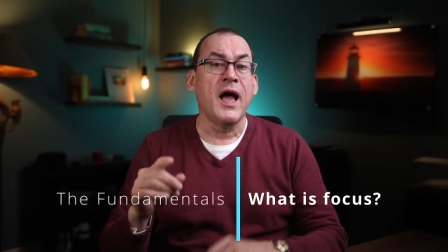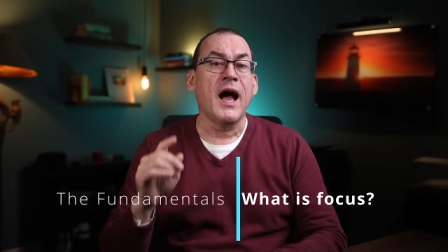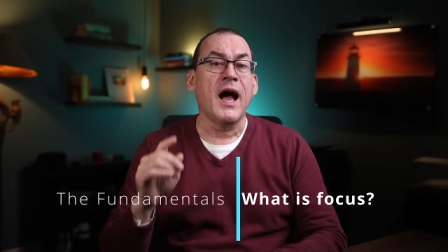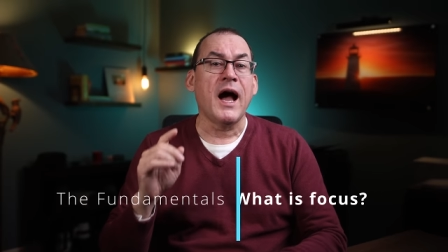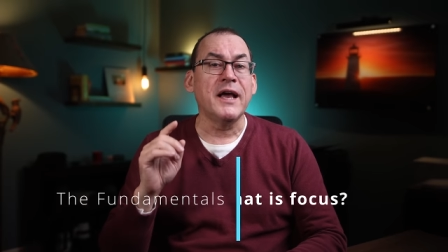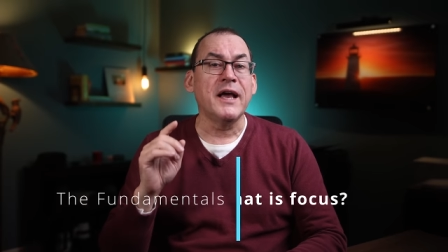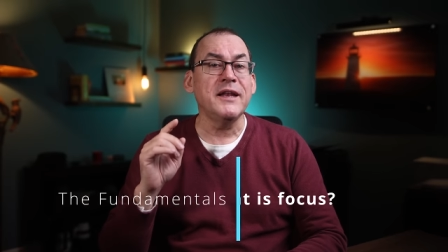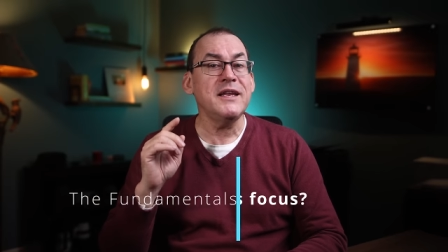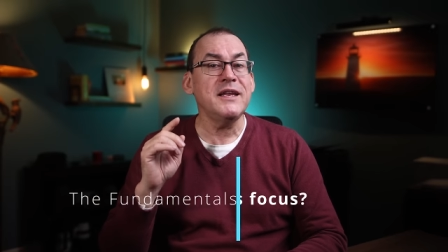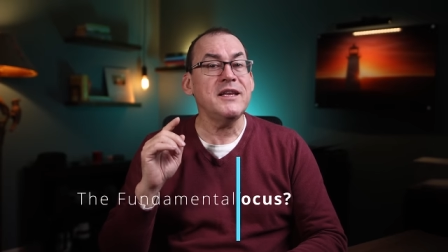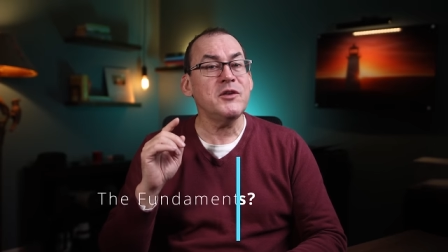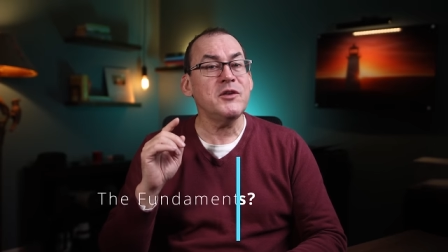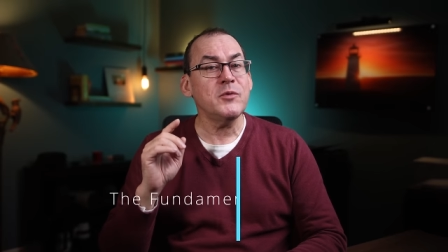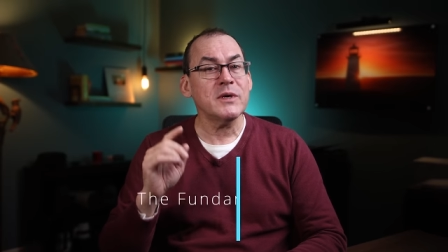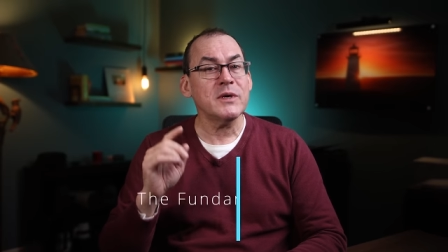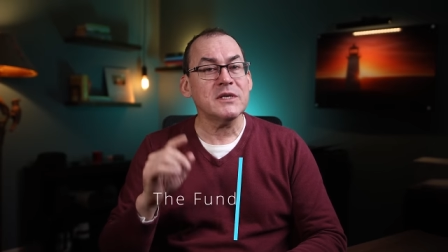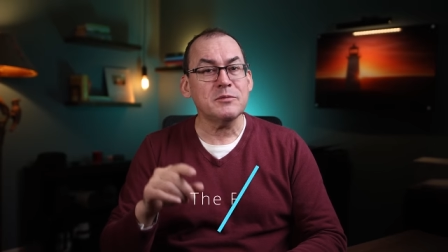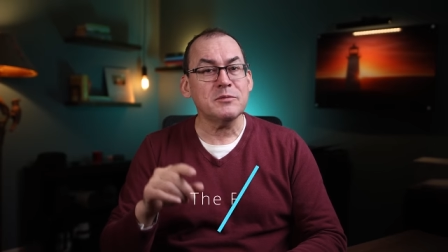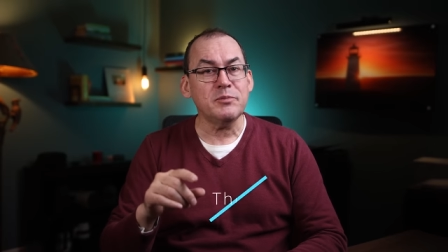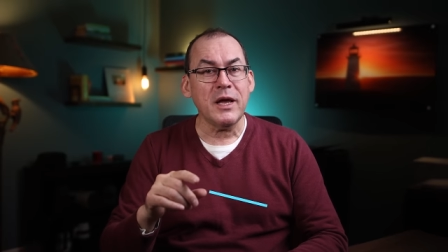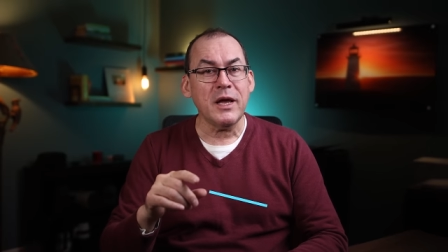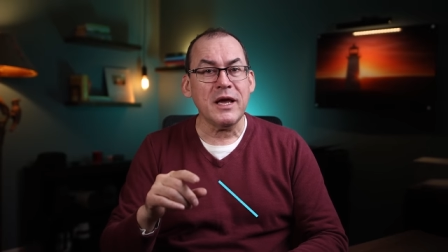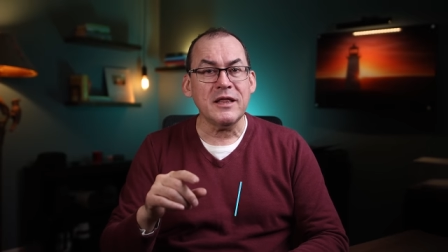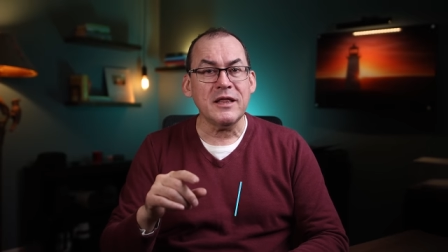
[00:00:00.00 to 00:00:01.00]
I need to
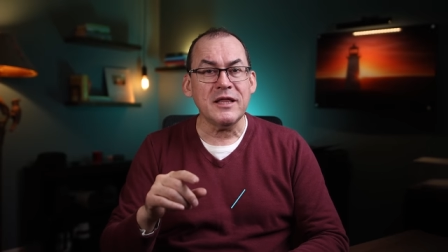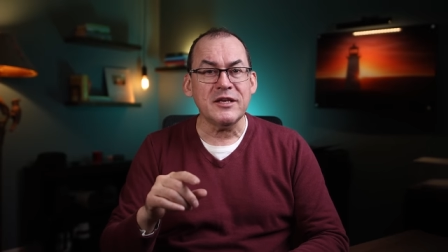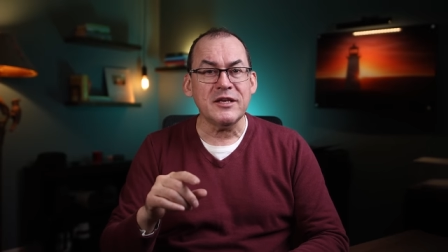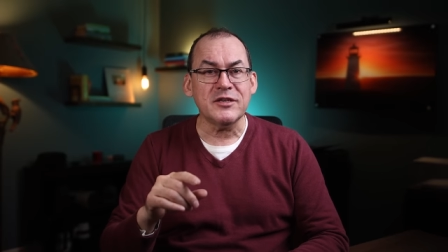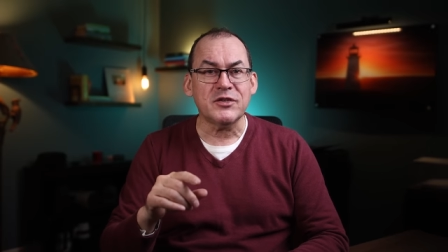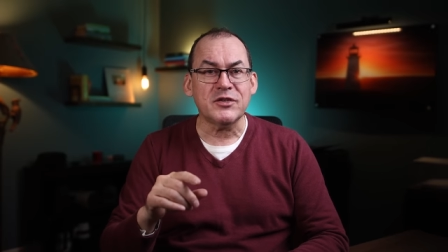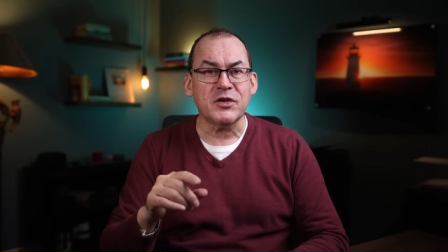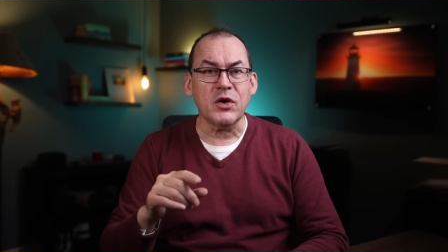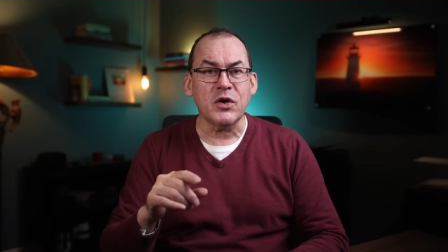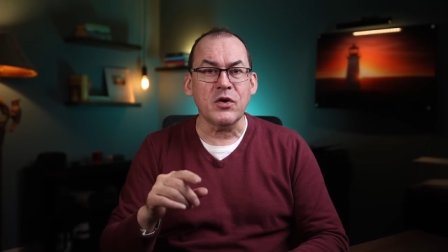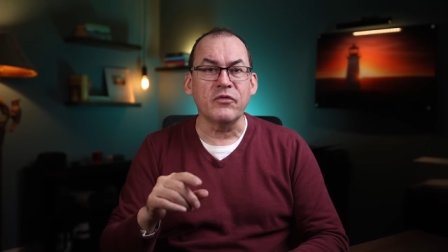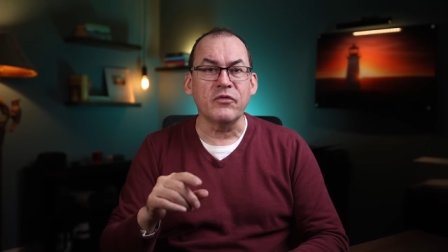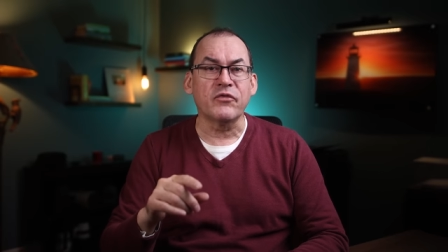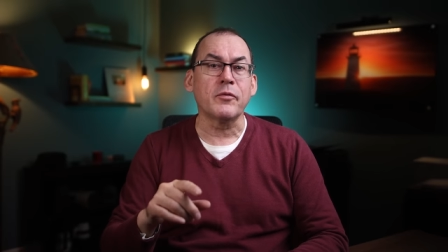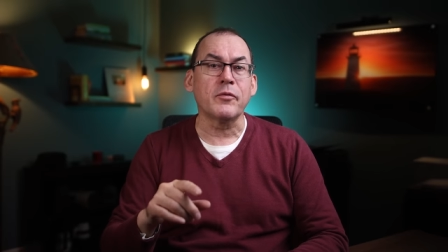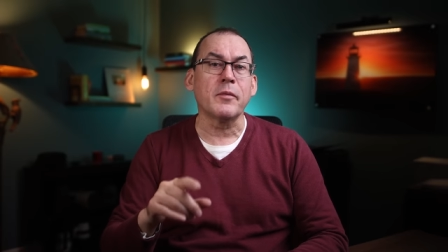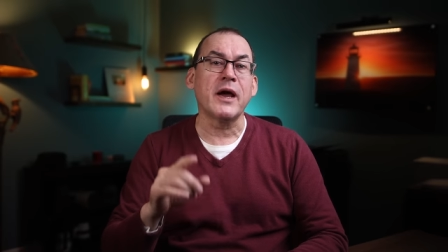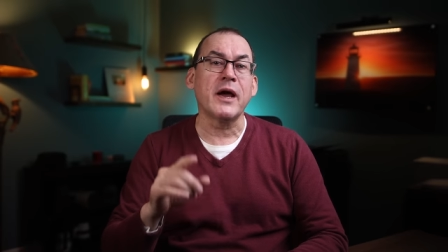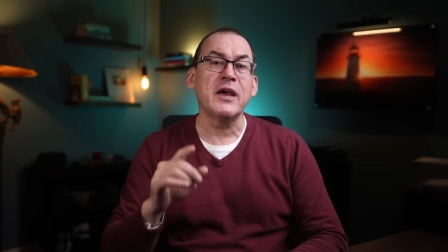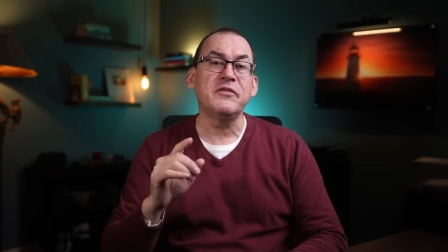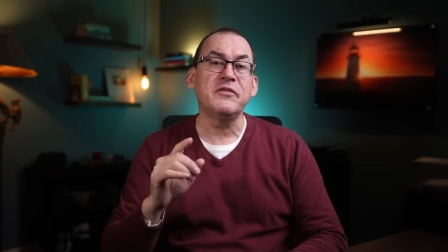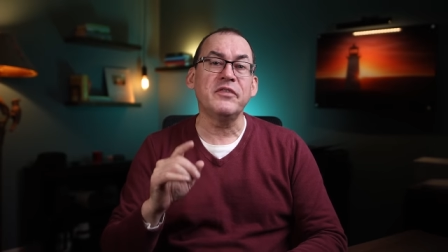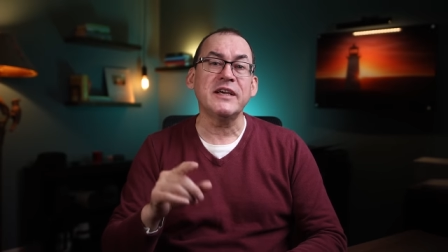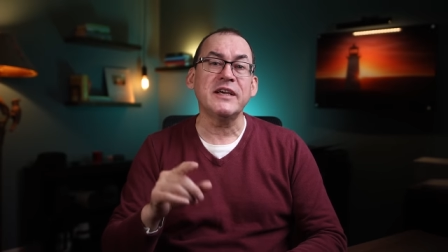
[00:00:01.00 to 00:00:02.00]
explain these to you for
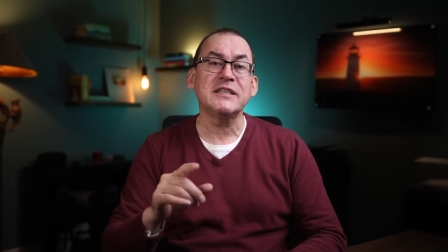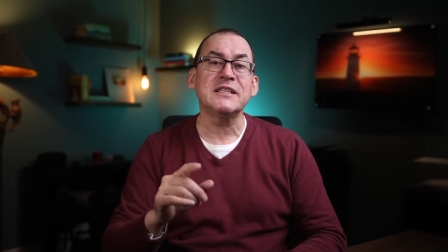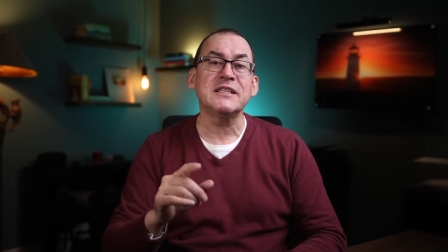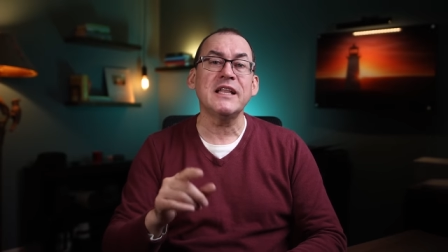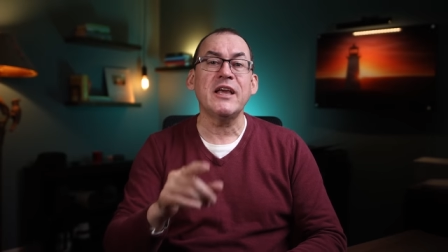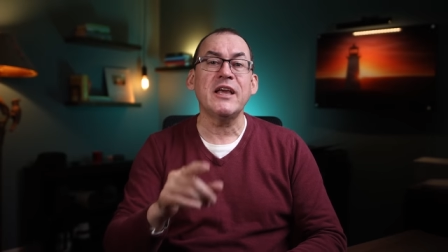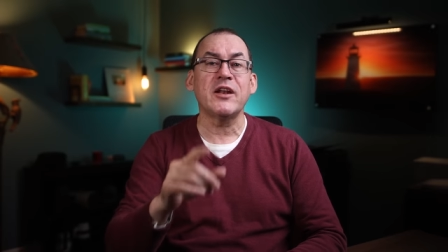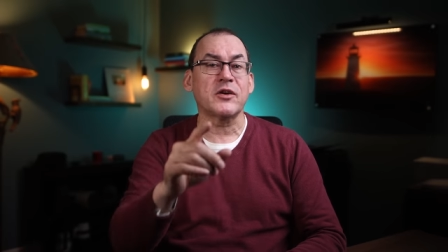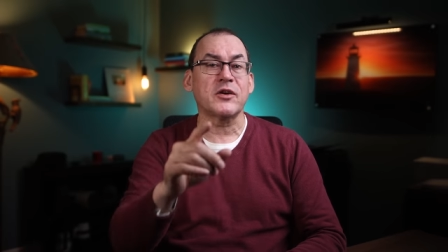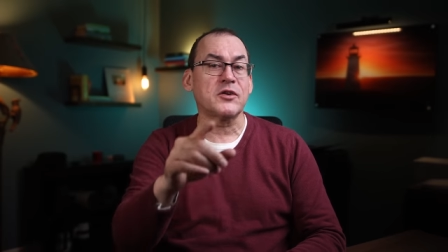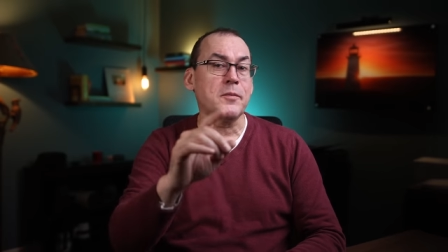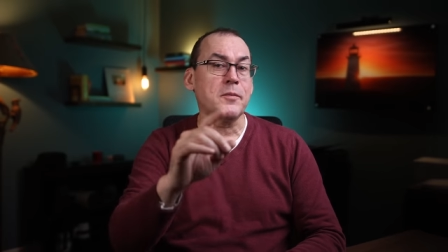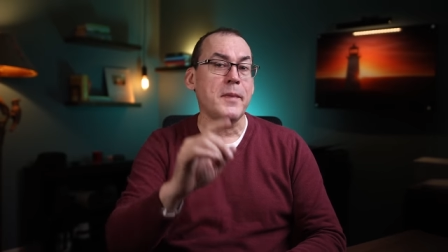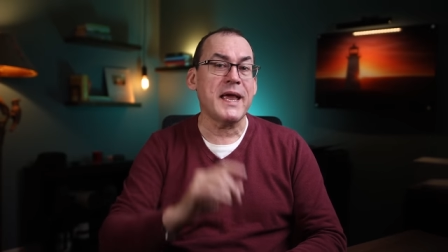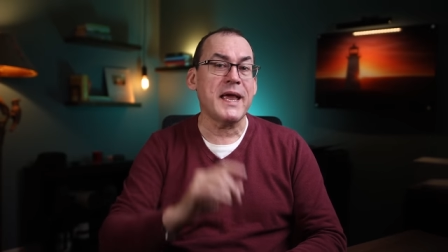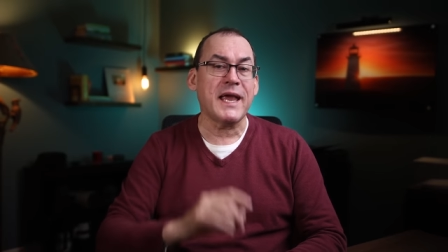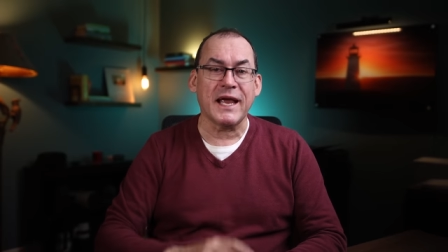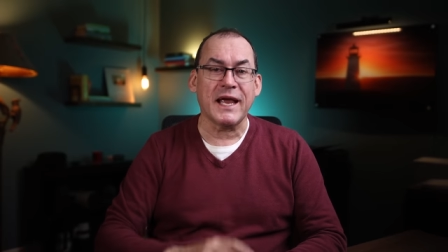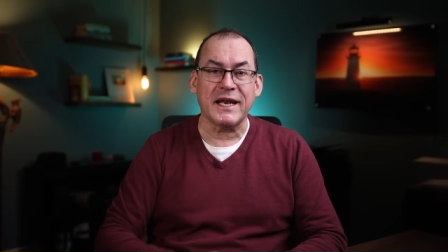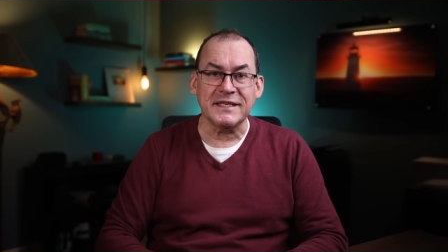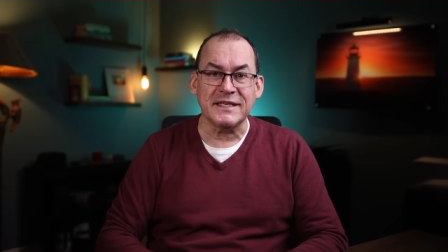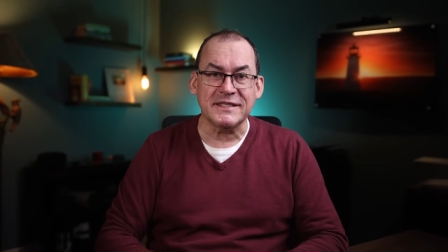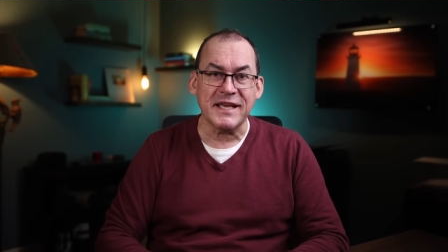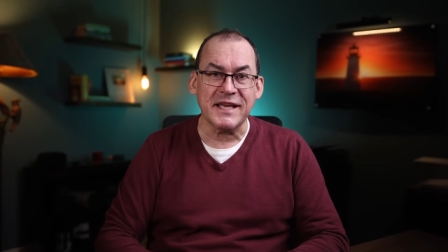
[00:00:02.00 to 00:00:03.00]
my advice later to make any